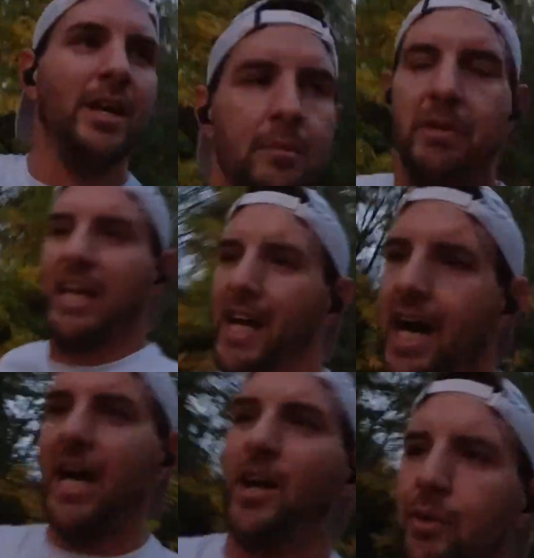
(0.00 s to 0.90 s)
minute
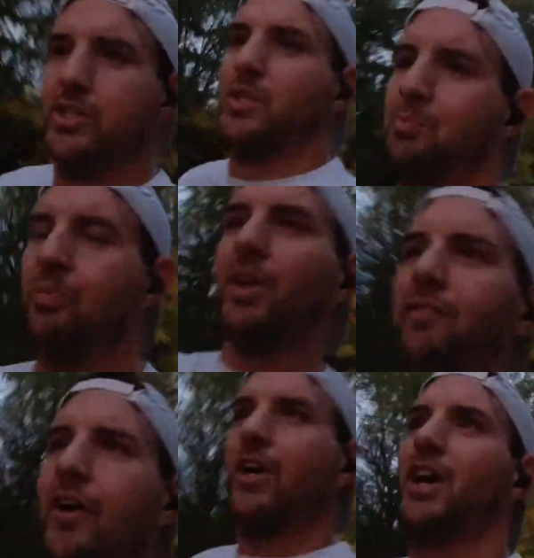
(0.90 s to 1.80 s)
higher, which is pretty
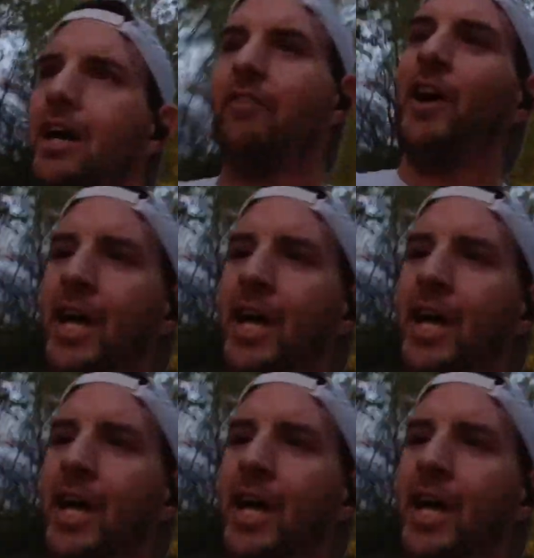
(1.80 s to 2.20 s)
far off.